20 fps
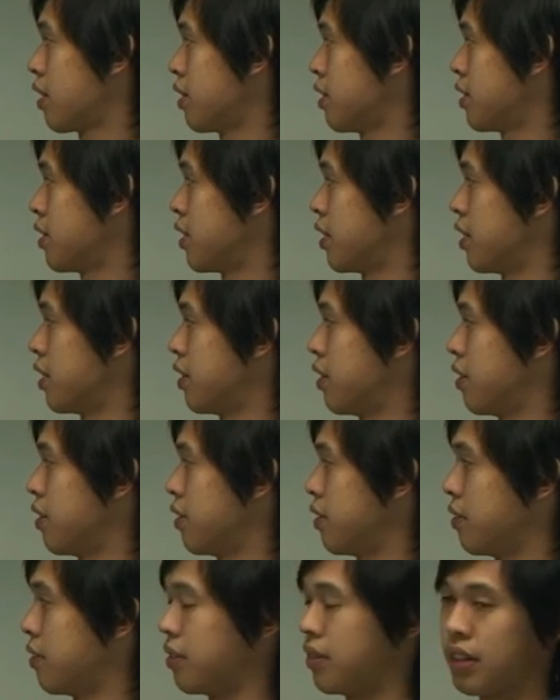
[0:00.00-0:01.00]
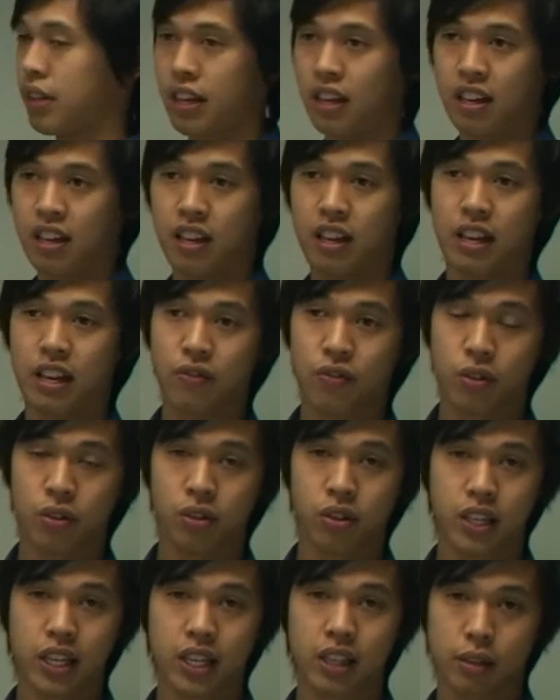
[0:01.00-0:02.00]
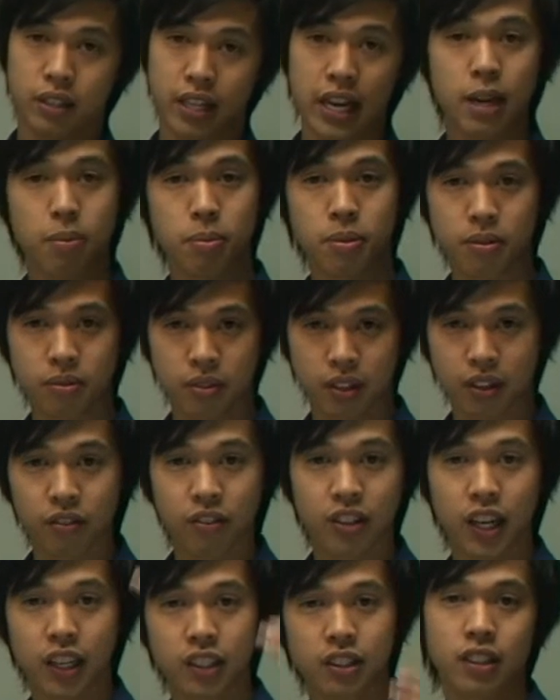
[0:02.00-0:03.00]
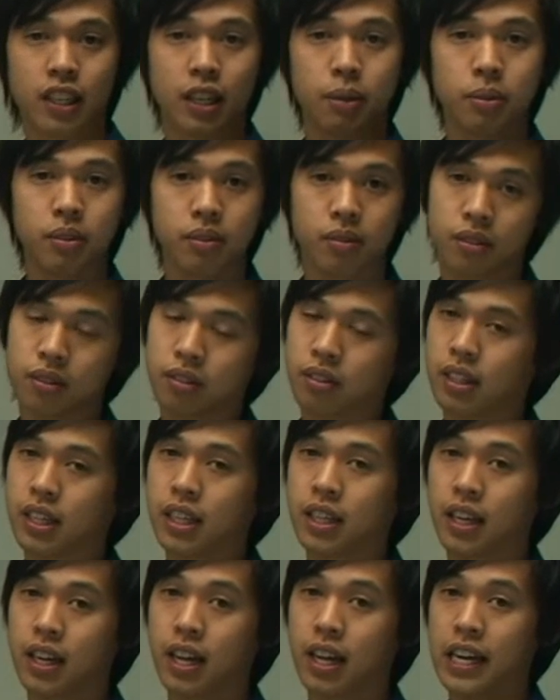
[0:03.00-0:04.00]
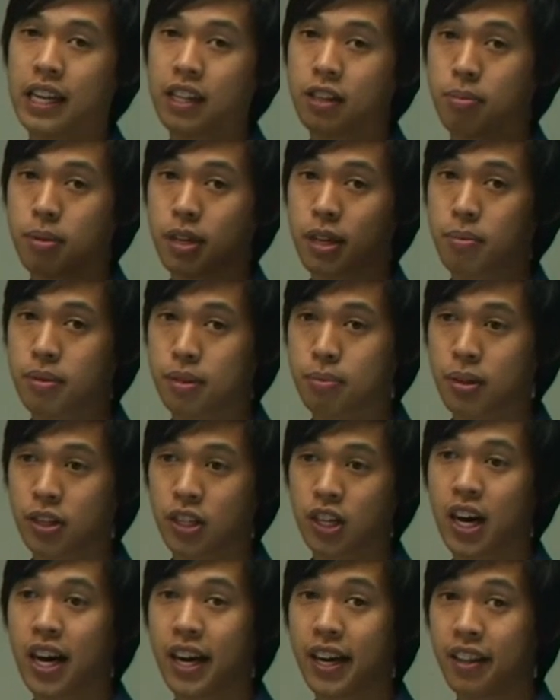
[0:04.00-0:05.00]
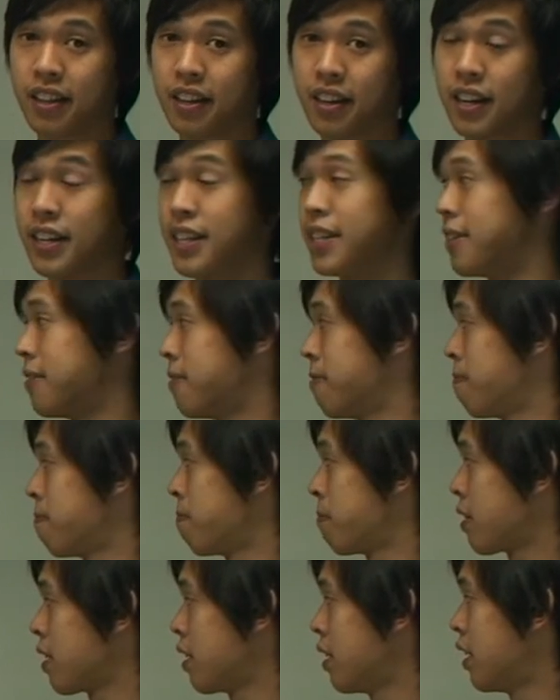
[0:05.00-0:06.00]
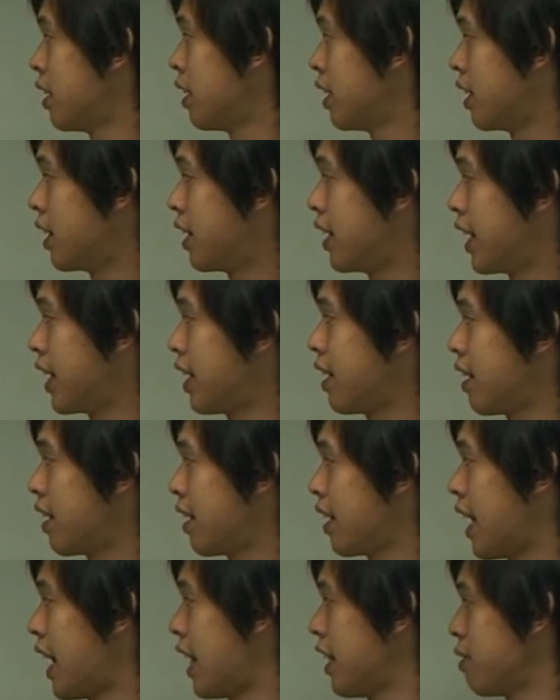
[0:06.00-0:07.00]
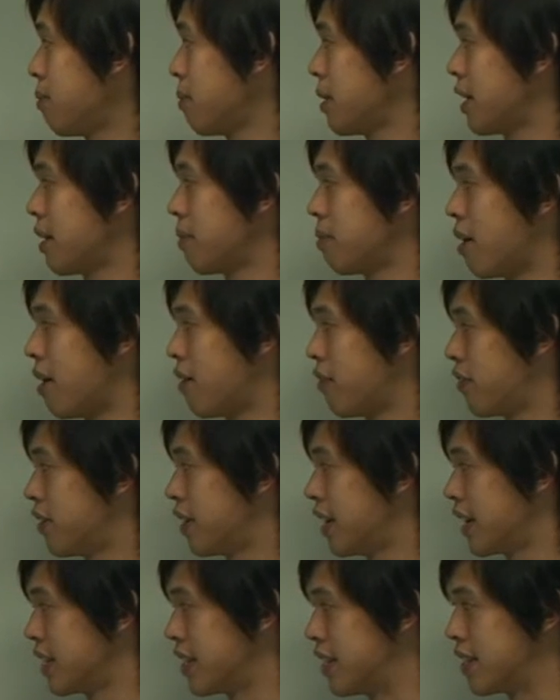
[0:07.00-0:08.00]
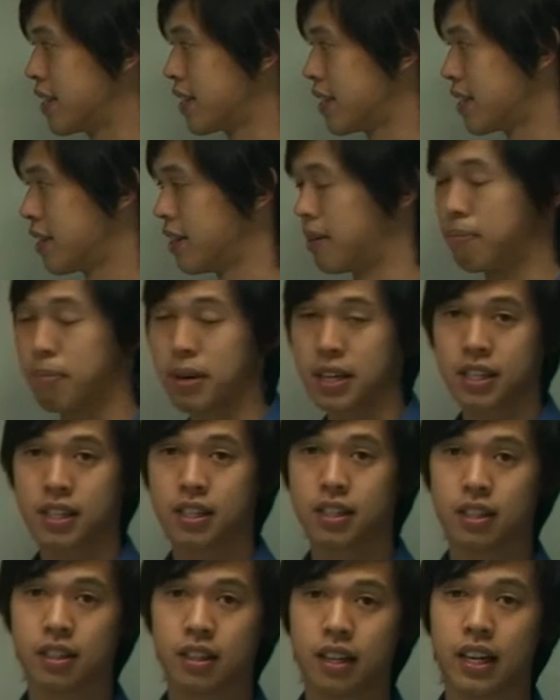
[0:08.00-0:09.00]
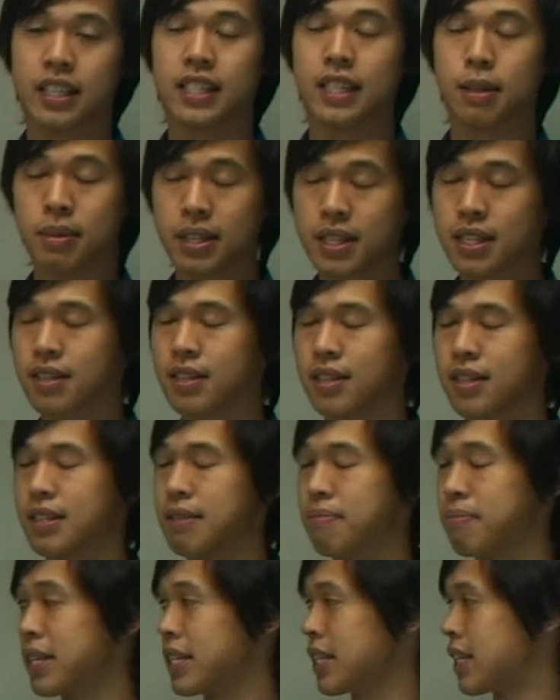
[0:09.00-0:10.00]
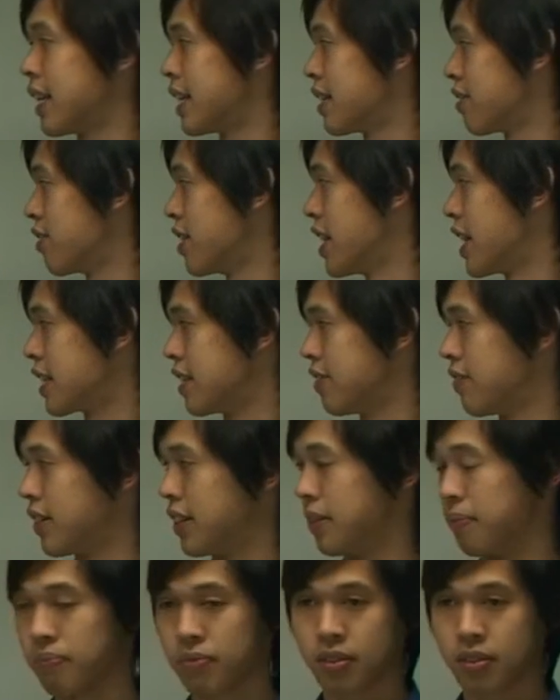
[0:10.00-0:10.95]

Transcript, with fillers: So if you look at the table, the reduction table, you'll see that aluminium is much higher than iron. Yet aluminium often exhibits much less reactivity.